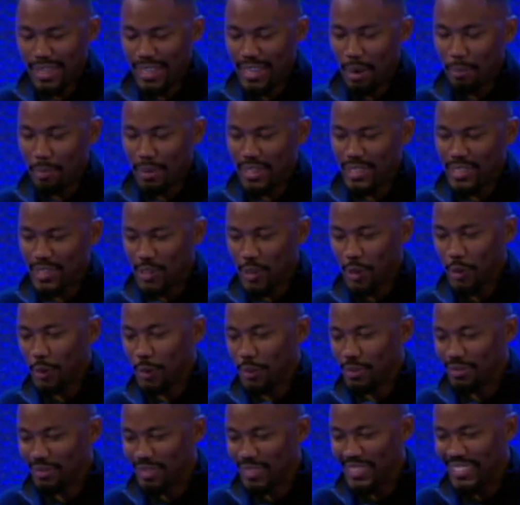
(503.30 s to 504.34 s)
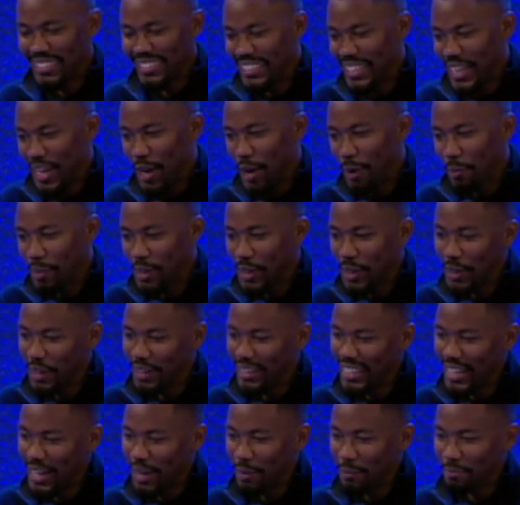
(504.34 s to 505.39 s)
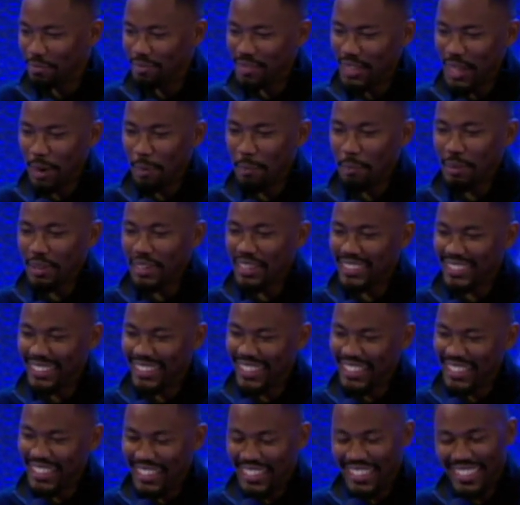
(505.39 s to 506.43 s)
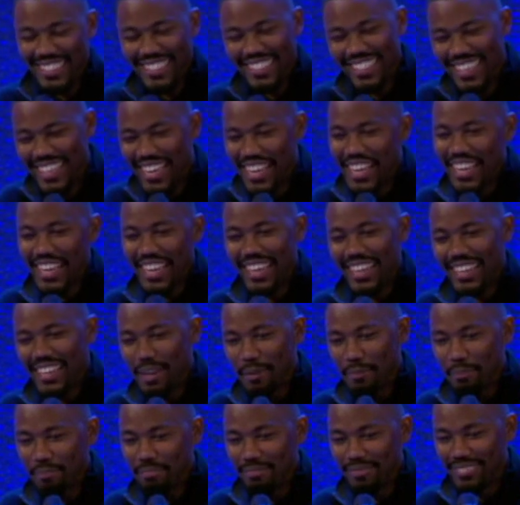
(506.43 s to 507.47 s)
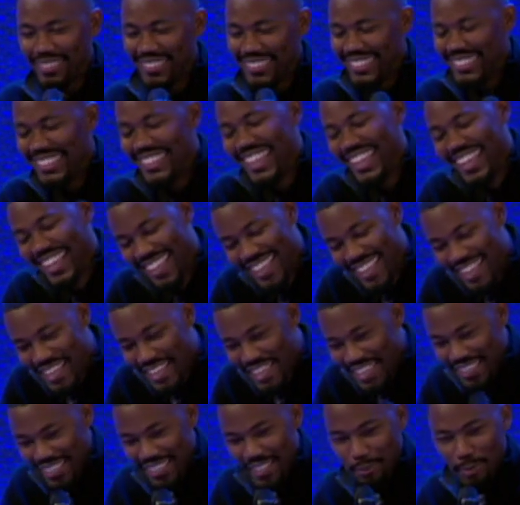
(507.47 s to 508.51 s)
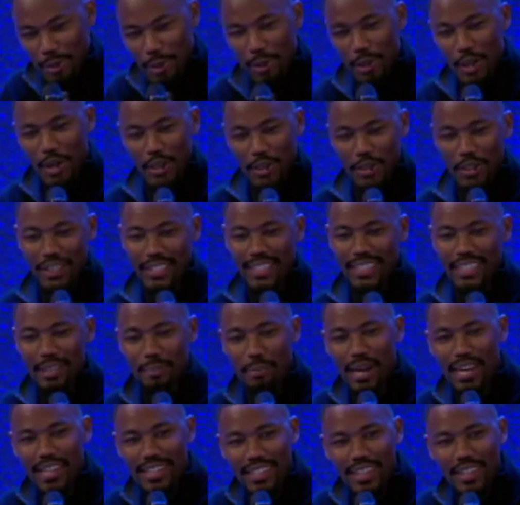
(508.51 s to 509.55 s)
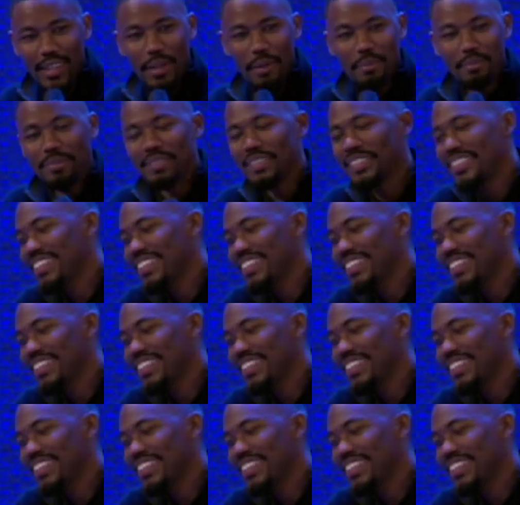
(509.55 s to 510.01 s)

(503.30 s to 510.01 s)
And so now I'm here, and now I'm plugged in, and I'm no longer hooking anybody up.